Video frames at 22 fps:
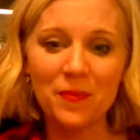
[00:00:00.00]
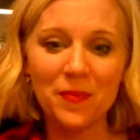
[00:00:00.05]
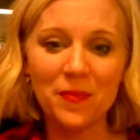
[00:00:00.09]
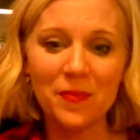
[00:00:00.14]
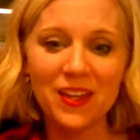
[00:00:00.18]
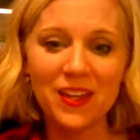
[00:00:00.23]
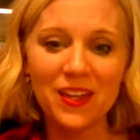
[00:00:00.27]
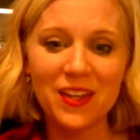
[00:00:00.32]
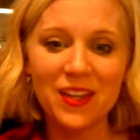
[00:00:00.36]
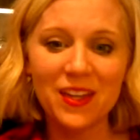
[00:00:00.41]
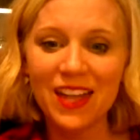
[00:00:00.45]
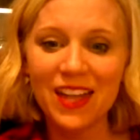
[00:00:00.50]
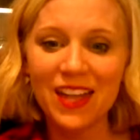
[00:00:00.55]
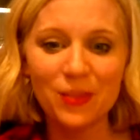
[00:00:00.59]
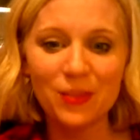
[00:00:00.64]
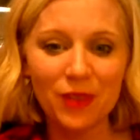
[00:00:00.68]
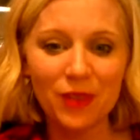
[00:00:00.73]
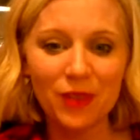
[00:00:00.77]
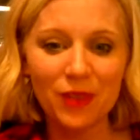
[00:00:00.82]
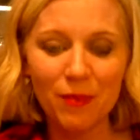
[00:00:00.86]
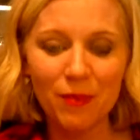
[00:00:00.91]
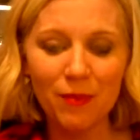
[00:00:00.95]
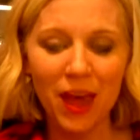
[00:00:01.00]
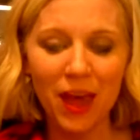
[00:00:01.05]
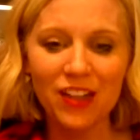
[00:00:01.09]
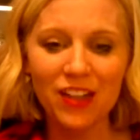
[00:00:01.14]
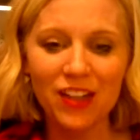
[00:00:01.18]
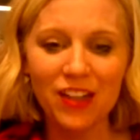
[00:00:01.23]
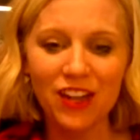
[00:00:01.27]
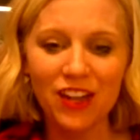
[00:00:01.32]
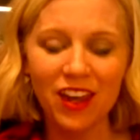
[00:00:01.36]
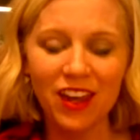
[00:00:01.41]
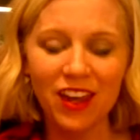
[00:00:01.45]
because that's where the
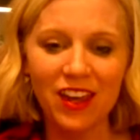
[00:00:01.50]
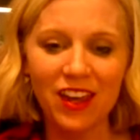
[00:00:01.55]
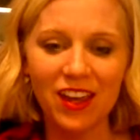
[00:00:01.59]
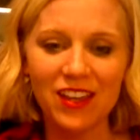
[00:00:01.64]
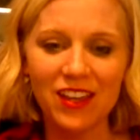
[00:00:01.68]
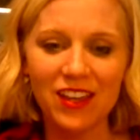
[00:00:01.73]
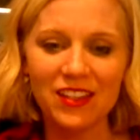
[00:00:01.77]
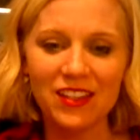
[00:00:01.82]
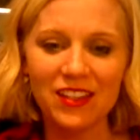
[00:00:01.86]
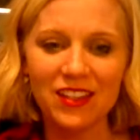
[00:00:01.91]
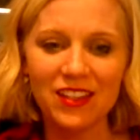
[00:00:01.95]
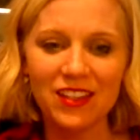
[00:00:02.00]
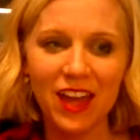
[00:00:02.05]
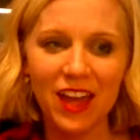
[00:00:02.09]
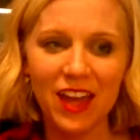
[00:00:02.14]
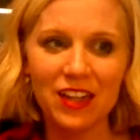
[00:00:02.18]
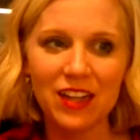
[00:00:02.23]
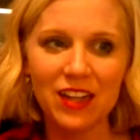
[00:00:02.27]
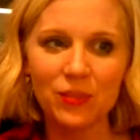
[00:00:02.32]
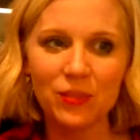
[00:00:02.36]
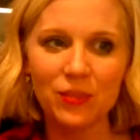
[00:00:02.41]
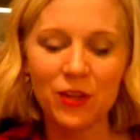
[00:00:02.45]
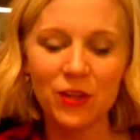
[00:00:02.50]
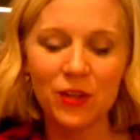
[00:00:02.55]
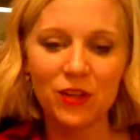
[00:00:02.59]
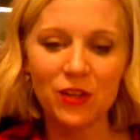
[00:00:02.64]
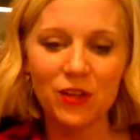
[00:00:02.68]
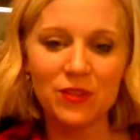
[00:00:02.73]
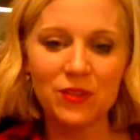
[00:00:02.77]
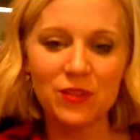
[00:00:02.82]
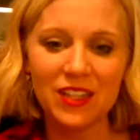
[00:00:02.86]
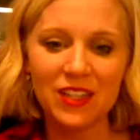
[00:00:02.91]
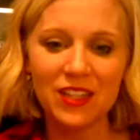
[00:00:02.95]
magic is. That is when
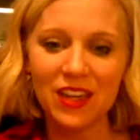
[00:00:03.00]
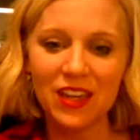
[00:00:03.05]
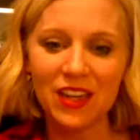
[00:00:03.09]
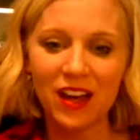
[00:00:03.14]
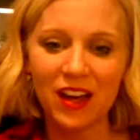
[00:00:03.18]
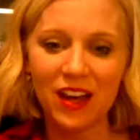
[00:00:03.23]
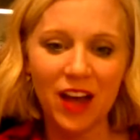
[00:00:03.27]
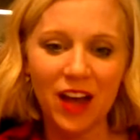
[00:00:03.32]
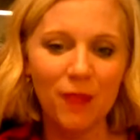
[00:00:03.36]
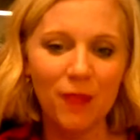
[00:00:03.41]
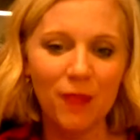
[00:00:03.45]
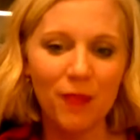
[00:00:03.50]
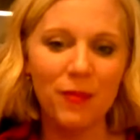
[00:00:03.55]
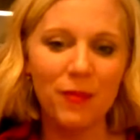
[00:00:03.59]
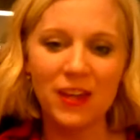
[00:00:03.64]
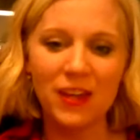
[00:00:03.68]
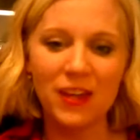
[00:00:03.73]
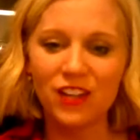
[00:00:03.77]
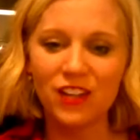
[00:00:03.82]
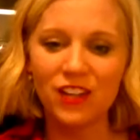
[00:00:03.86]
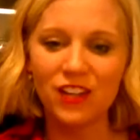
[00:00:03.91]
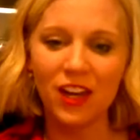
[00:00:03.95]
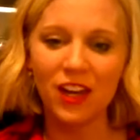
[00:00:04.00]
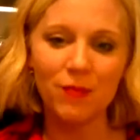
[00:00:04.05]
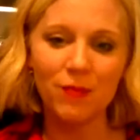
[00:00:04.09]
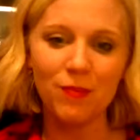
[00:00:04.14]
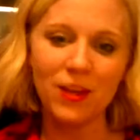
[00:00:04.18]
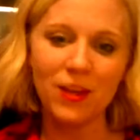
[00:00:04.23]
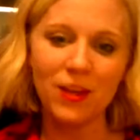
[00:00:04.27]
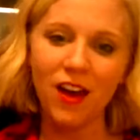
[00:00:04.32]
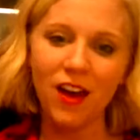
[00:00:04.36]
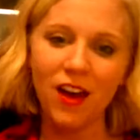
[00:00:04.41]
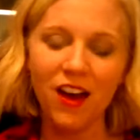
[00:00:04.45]
you see a comma paycheck
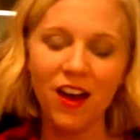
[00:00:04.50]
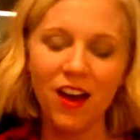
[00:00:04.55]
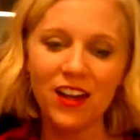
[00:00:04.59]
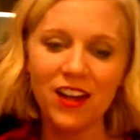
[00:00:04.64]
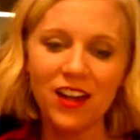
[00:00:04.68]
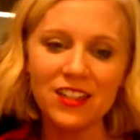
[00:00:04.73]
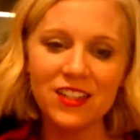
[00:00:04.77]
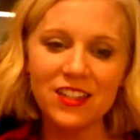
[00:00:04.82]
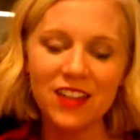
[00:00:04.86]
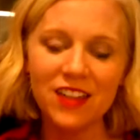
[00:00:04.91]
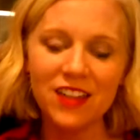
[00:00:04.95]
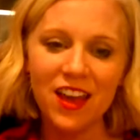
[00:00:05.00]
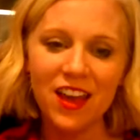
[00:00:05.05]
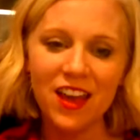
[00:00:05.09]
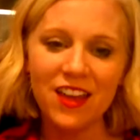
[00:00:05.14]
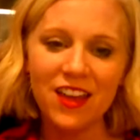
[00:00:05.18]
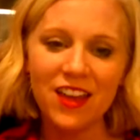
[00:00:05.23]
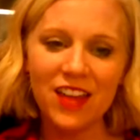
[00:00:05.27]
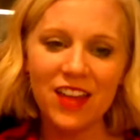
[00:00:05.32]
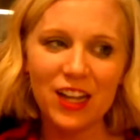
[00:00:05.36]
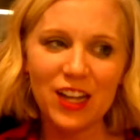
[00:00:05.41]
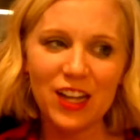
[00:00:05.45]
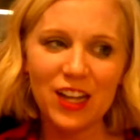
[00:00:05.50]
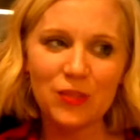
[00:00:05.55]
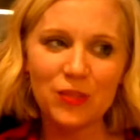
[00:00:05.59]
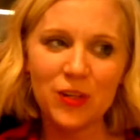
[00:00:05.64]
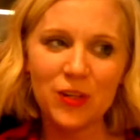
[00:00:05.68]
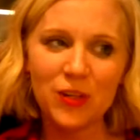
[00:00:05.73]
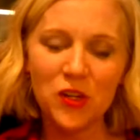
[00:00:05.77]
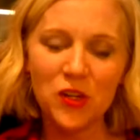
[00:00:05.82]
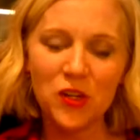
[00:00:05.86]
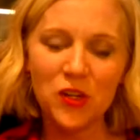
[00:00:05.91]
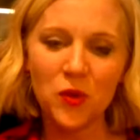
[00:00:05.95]
and beyond. That is
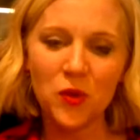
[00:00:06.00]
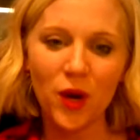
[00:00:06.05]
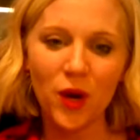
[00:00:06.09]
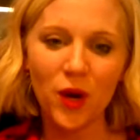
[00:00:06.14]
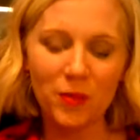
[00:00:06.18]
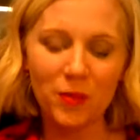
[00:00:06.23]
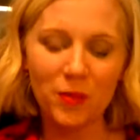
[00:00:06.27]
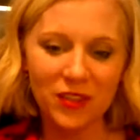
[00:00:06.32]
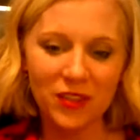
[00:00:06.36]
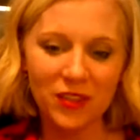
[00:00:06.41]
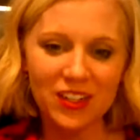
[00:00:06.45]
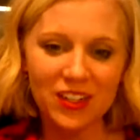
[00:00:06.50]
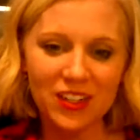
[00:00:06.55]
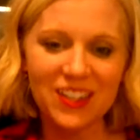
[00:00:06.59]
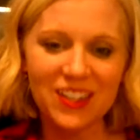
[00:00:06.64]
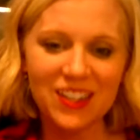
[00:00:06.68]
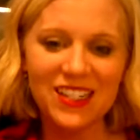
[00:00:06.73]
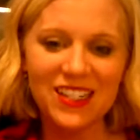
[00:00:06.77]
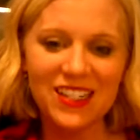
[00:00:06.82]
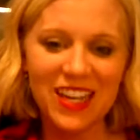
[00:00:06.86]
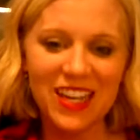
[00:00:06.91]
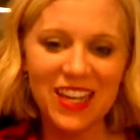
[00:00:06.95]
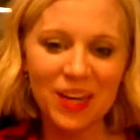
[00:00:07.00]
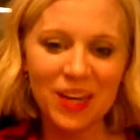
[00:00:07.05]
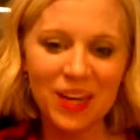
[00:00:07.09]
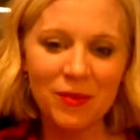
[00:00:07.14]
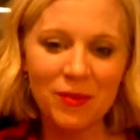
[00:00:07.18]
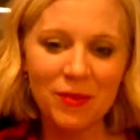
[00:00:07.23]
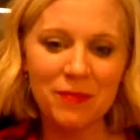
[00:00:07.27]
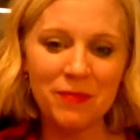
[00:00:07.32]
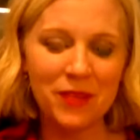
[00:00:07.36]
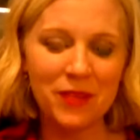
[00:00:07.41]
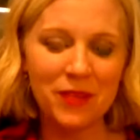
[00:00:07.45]
when you are building a
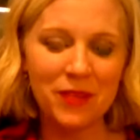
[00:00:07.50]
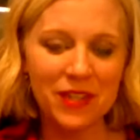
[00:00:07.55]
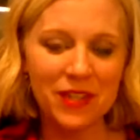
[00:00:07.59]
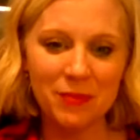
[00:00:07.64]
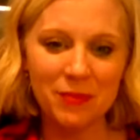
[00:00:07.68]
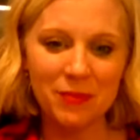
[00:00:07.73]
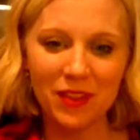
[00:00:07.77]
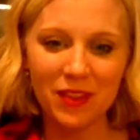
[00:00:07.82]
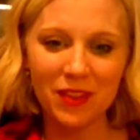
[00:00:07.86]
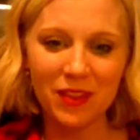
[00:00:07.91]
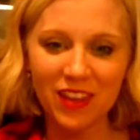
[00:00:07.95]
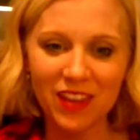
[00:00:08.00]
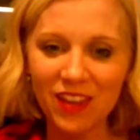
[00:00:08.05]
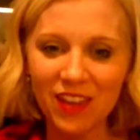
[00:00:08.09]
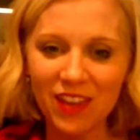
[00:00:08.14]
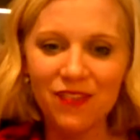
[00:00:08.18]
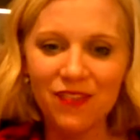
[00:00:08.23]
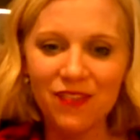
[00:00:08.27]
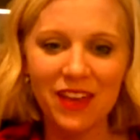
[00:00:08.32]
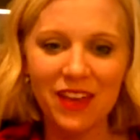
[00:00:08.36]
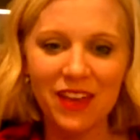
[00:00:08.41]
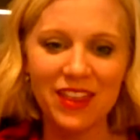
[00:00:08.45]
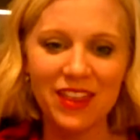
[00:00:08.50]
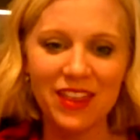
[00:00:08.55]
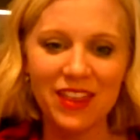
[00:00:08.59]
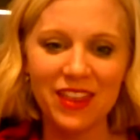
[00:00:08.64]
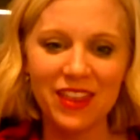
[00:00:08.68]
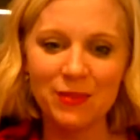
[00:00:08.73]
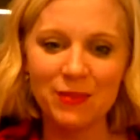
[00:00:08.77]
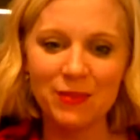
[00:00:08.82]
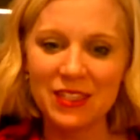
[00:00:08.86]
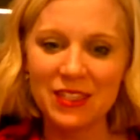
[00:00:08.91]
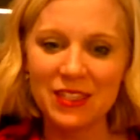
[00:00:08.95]
team and building belief, and
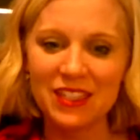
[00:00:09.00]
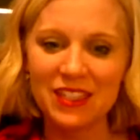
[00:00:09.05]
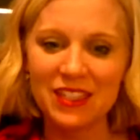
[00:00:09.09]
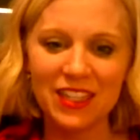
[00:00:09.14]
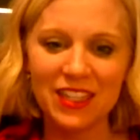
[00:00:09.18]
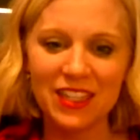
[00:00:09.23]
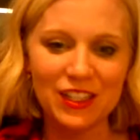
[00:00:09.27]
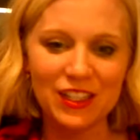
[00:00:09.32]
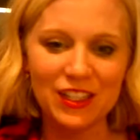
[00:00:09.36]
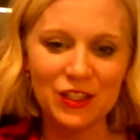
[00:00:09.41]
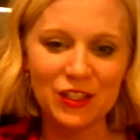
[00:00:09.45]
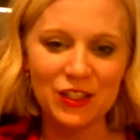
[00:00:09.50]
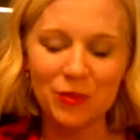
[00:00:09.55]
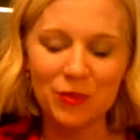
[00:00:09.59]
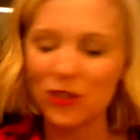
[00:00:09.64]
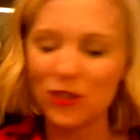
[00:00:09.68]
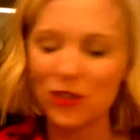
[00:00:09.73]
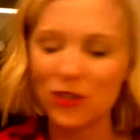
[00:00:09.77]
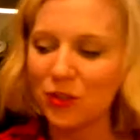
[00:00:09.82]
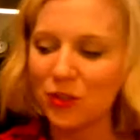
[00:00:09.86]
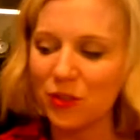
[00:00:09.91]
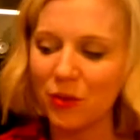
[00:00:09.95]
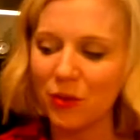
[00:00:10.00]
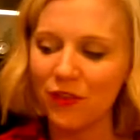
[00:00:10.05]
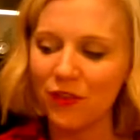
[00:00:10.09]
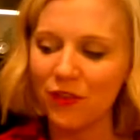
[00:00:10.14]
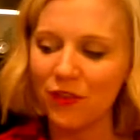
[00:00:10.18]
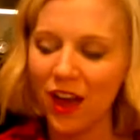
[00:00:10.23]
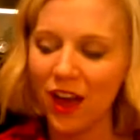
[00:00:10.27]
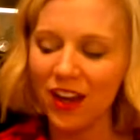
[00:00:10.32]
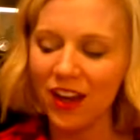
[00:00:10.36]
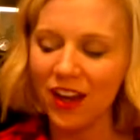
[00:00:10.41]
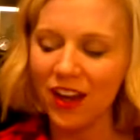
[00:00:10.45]
this business gets super, super
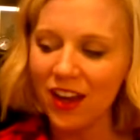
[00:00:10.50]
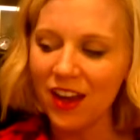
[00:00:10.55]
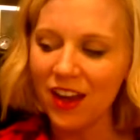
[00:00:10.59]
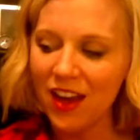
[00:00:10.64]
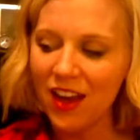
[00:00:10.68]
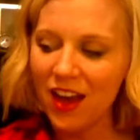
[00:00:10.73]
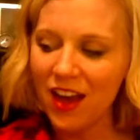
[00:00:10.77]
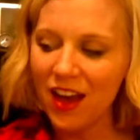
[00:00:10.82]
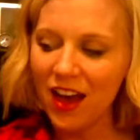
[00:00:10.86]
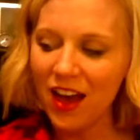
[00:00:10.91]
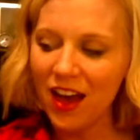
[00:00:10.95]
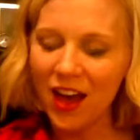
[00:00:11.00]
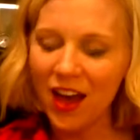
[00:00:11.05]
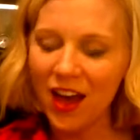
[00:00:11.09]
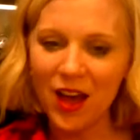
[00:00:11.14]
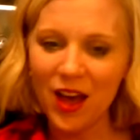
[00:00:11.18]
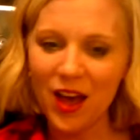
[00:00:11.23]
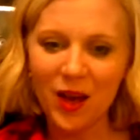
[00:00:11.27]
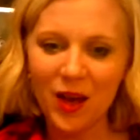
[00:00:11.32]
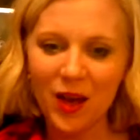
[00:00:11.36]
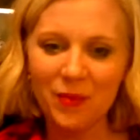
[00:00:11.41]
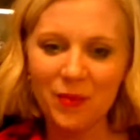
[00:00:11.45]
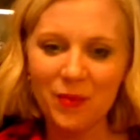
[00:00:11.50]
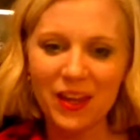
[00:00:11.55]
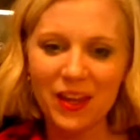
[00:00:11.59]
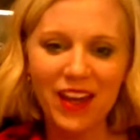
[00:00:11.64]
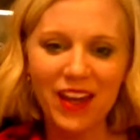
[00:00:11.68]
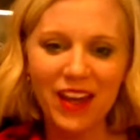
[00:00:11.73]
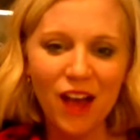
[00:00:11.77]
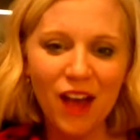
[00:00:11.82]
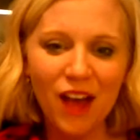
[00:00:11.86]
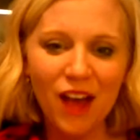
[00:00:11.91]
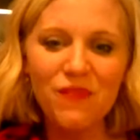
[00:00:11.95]
fun.
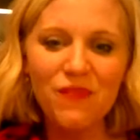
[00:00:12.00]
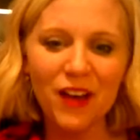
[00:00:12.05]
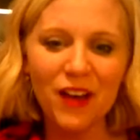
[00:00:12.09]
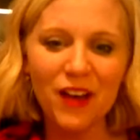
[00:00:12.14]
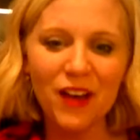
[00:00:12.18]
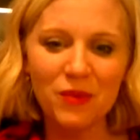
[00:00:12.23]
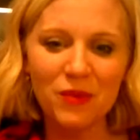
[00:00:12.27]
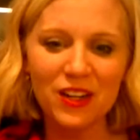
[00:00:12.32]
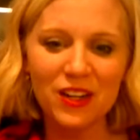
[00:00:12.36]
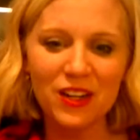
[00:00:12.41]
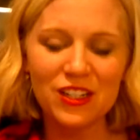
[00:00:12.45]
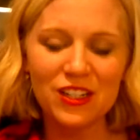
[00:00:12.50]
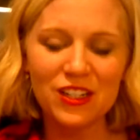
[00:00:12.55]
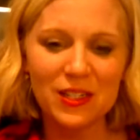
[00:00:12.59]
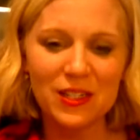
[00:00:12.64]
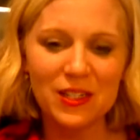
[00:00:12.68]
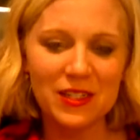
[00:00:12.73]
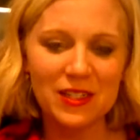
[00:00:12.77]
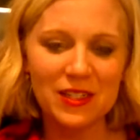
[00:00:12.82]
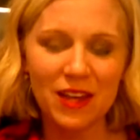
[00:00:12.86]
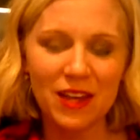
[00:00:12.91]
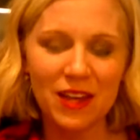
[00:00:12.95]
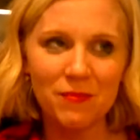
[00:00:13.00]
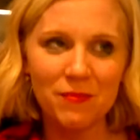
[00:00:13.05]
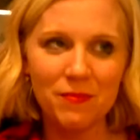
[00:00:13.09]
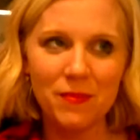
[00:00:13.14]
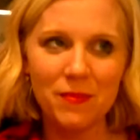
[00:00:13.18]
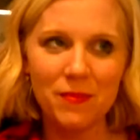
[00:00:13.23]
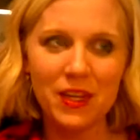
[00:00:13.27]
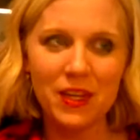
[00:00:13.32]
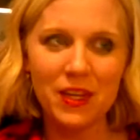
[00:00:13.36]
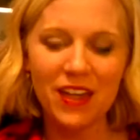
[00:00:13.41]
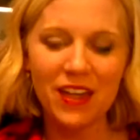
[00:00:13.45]
And how fun would it just
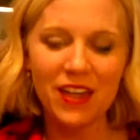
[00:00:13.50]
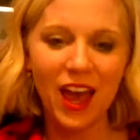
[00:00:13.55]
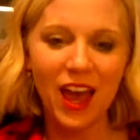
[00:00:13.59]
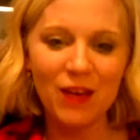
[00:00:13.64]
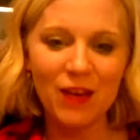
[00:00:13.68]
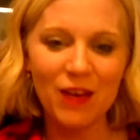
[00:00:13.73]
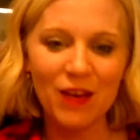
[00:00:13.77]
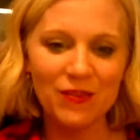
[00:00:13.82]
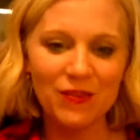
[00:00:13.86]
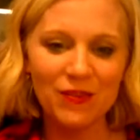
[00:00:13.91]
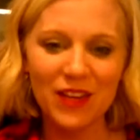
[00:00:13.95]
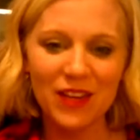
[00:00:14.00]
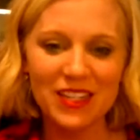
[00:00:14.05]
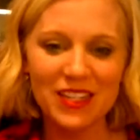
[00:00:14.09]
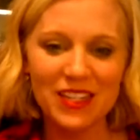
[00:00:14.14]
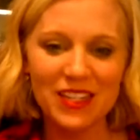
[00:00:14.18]
be to have a